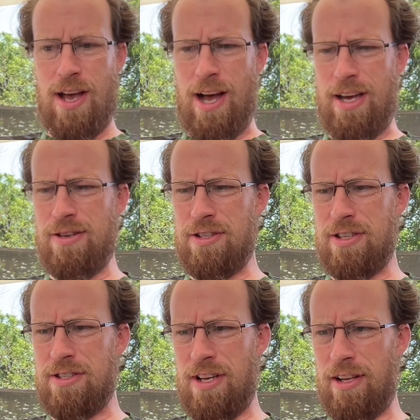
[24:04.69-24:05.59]
I used
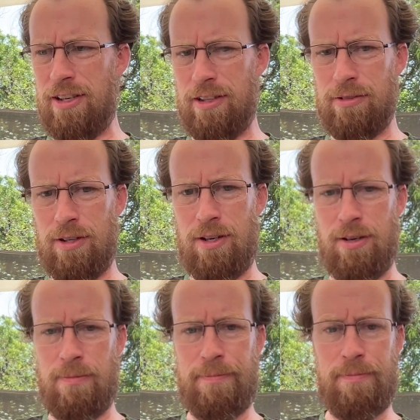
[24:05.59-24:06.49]
to sell
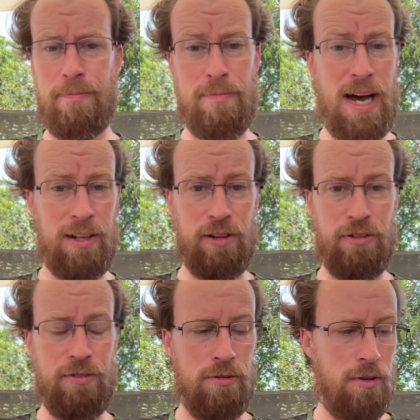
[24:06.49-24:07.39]
a
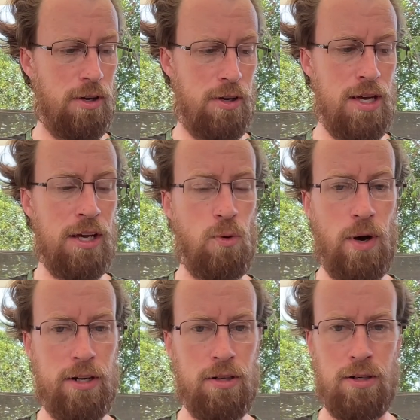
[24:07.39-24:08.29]
bottled ink
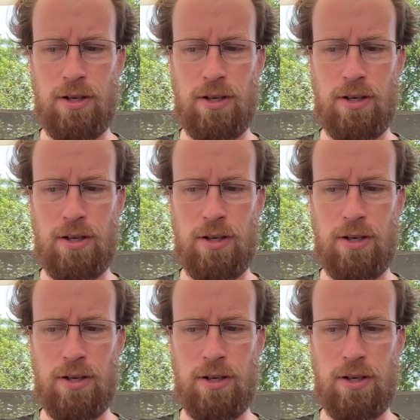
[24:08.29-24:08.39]
wetter.